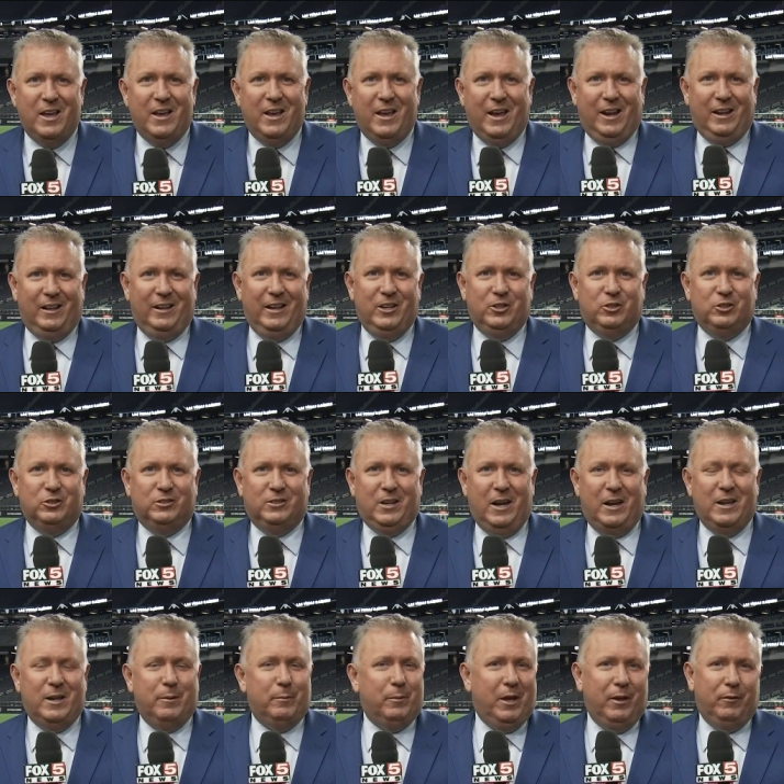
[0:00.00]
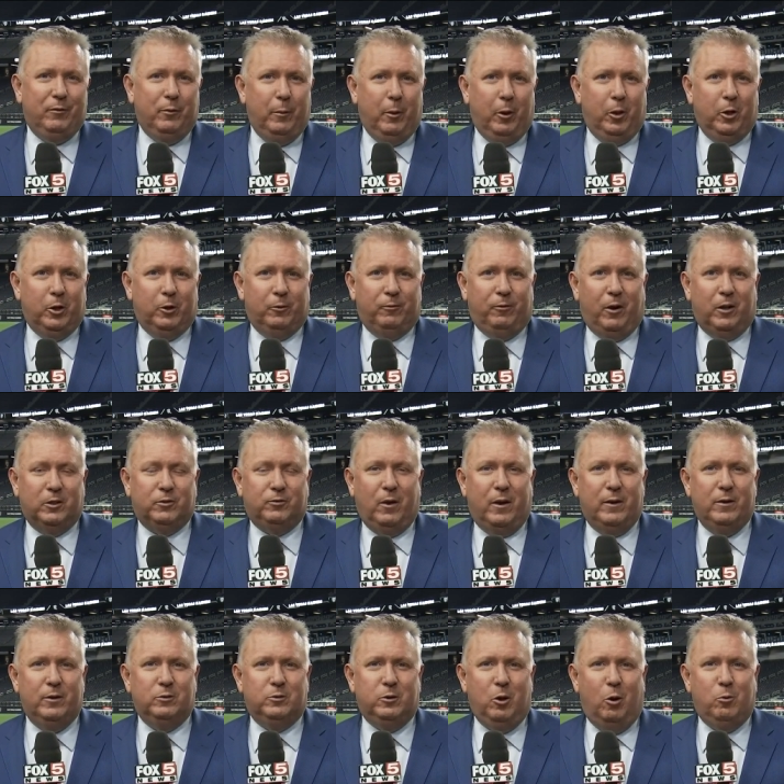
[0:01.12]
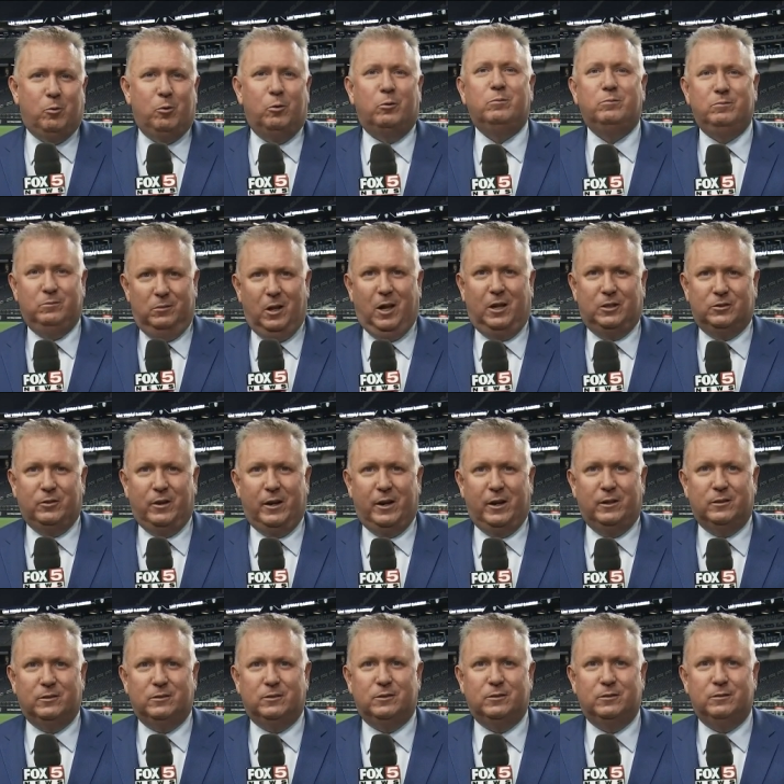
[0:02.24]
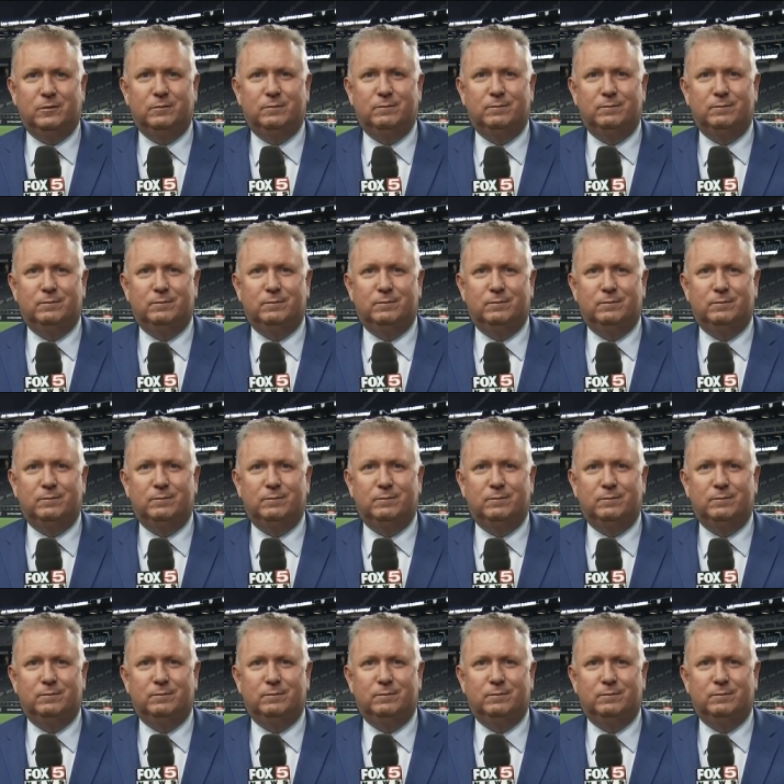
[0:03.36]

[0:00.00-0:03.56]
At Allegiant Stadium, Kevin Bolinger, Fox 5 News Local, Las Vegas.